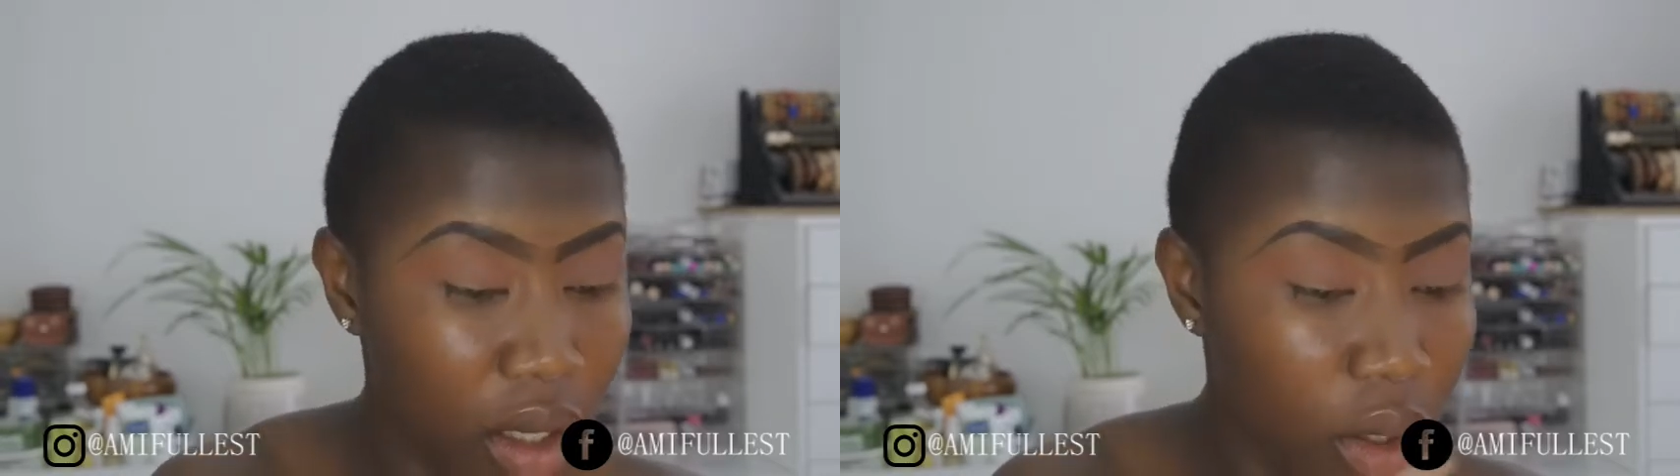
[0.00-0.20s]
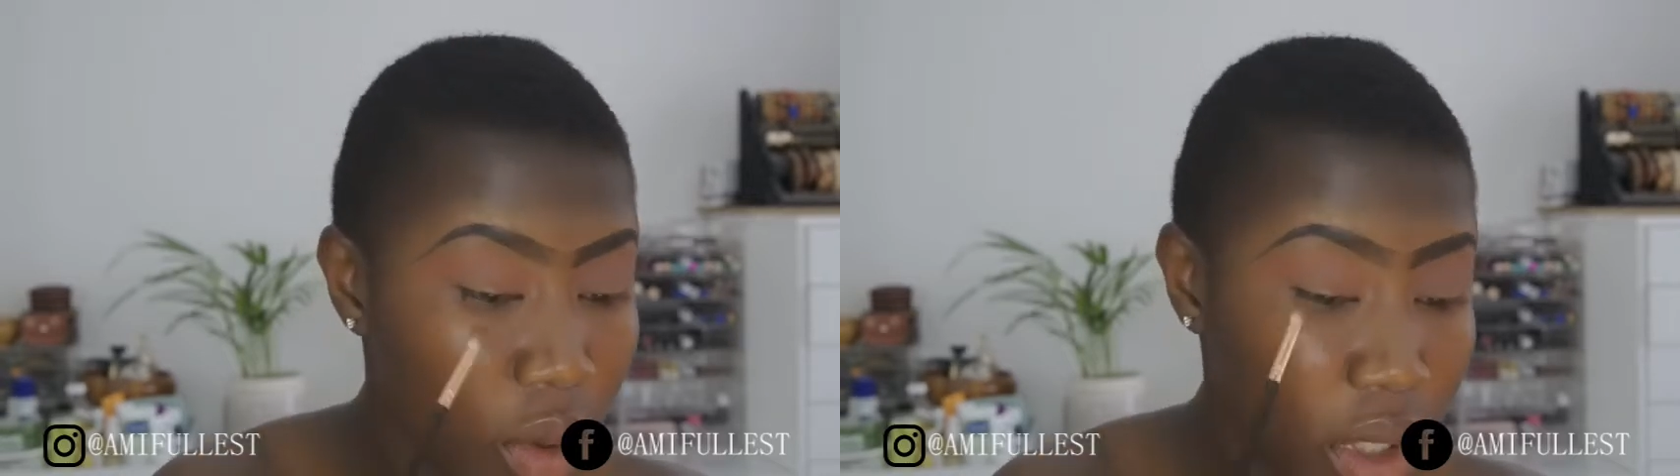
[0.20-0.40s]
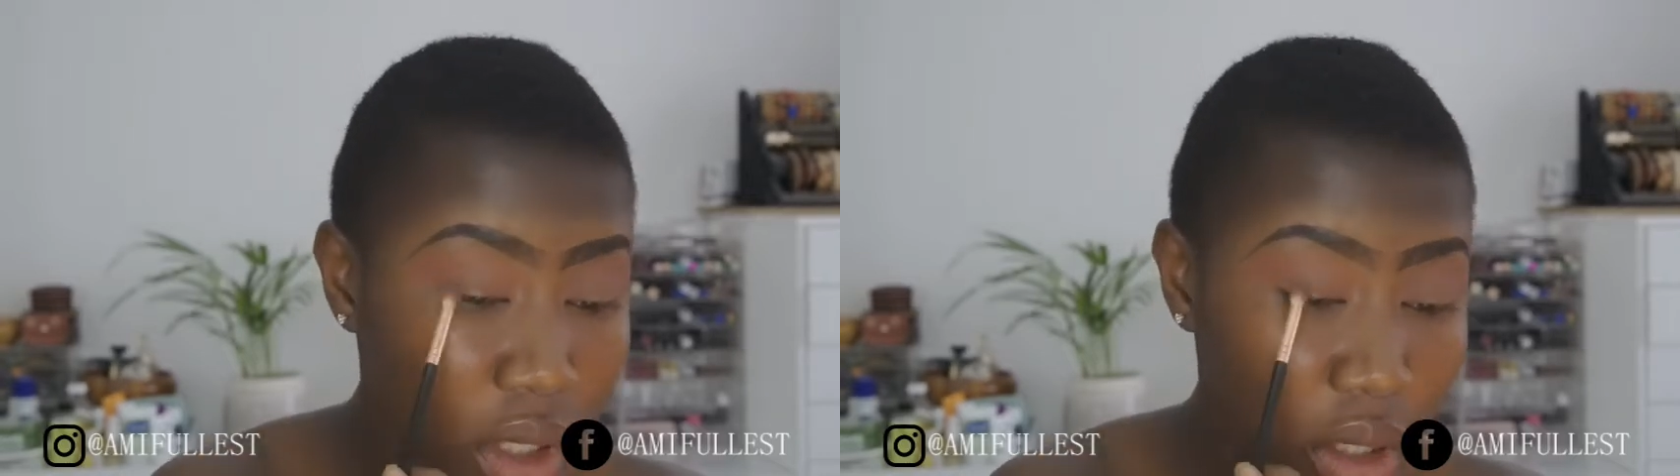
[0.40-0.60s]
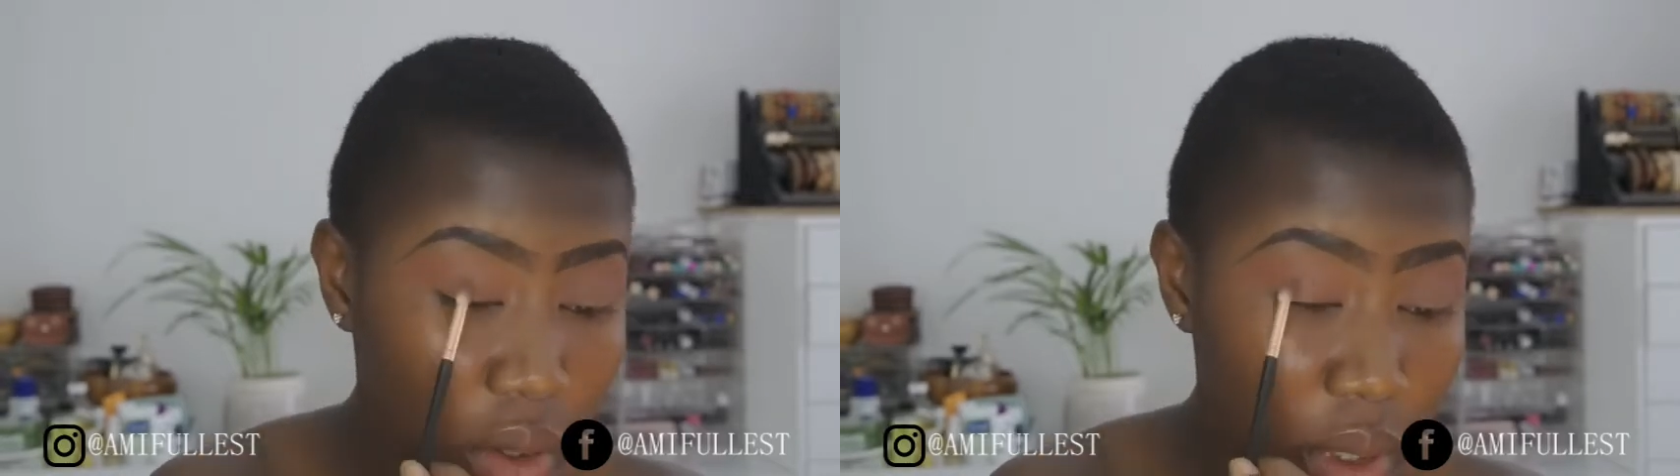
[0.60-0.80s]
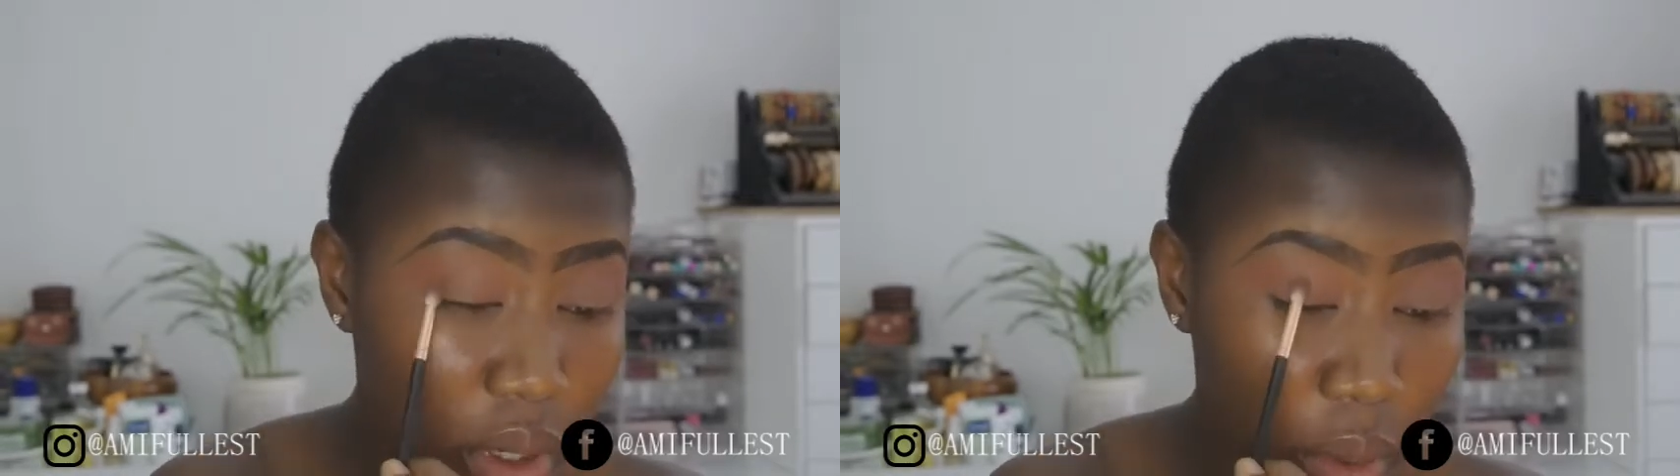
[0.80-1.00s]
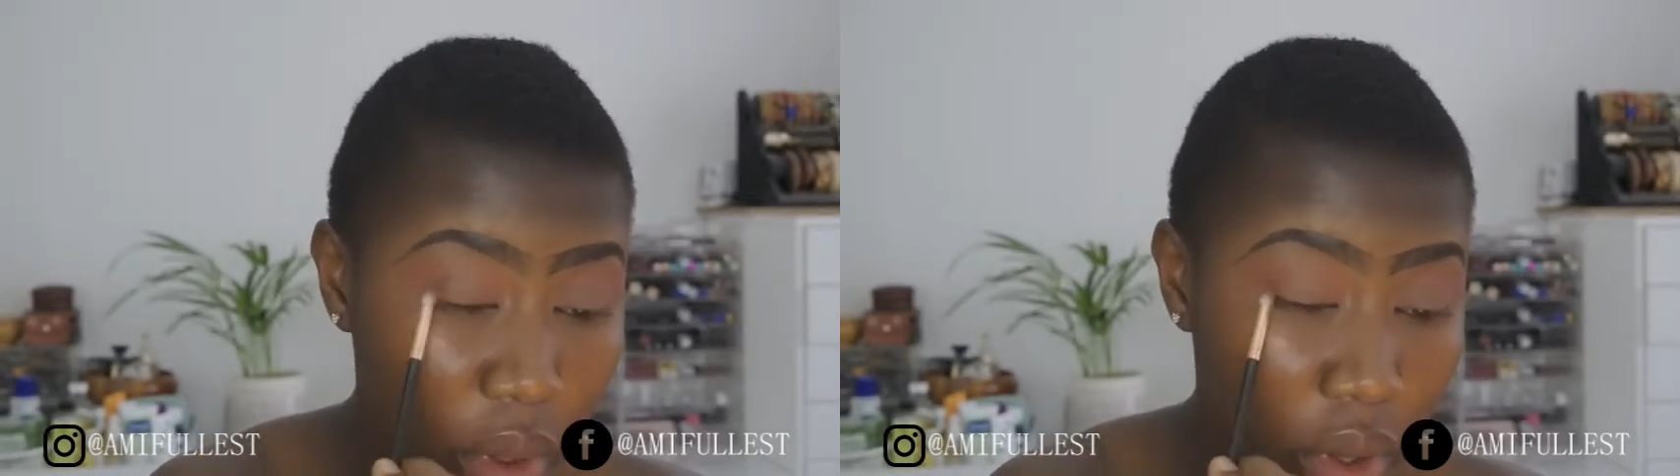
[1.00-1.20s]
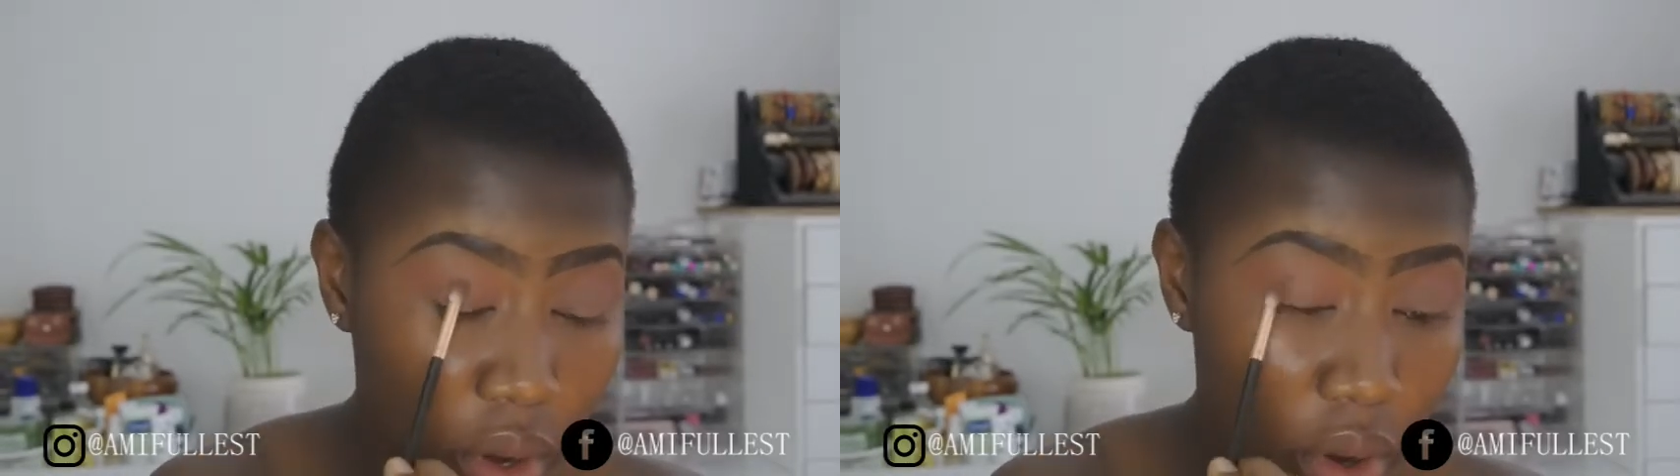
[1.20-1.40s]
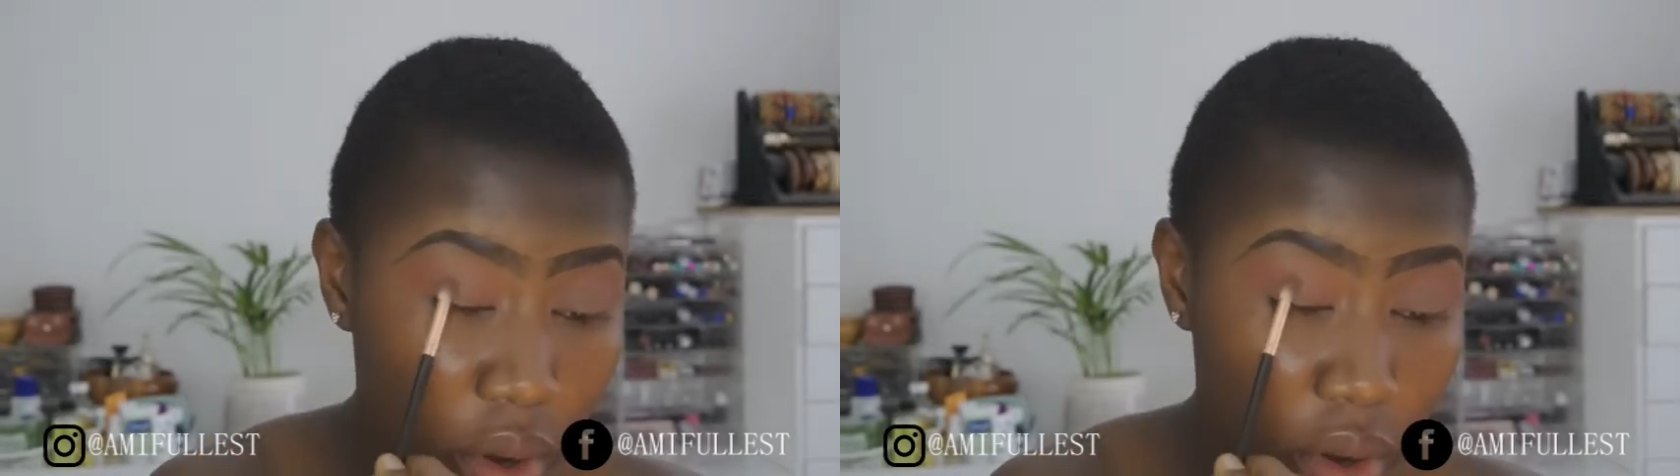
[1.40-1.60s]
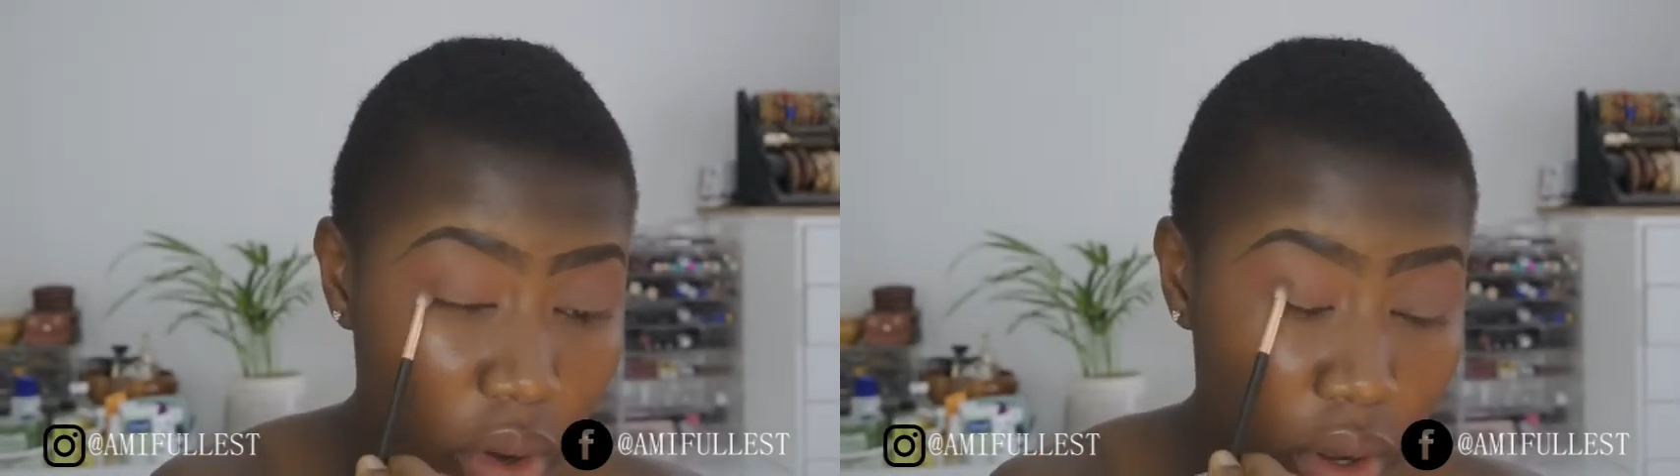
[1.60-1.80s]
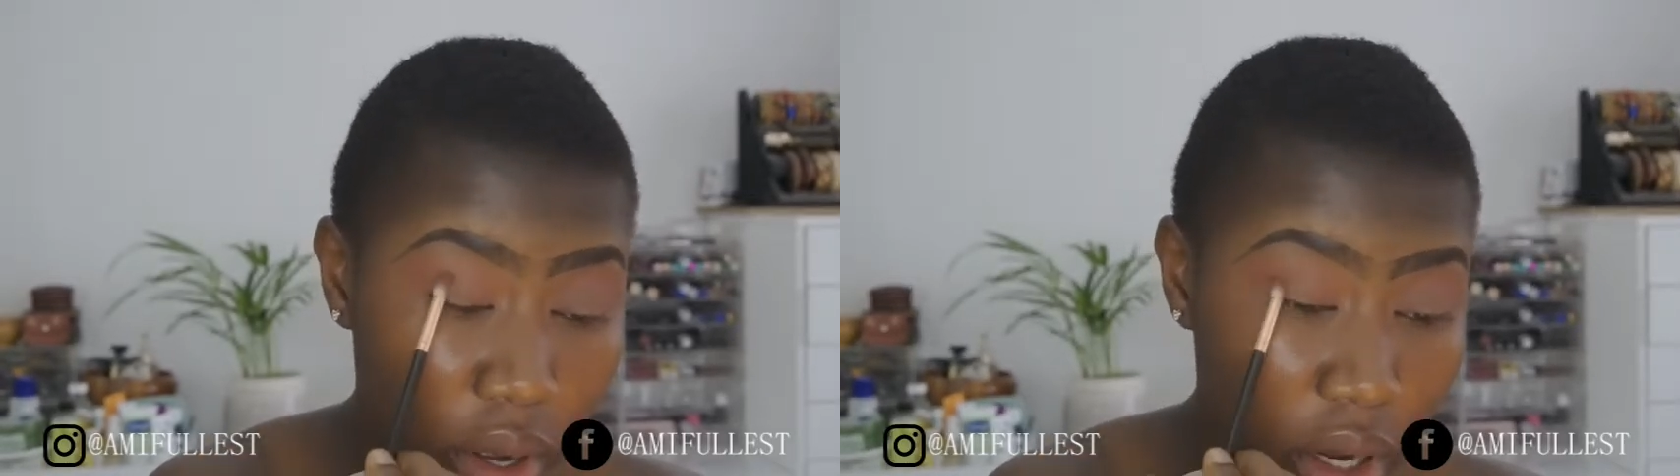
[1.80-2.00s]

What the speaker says: What is going on with you all?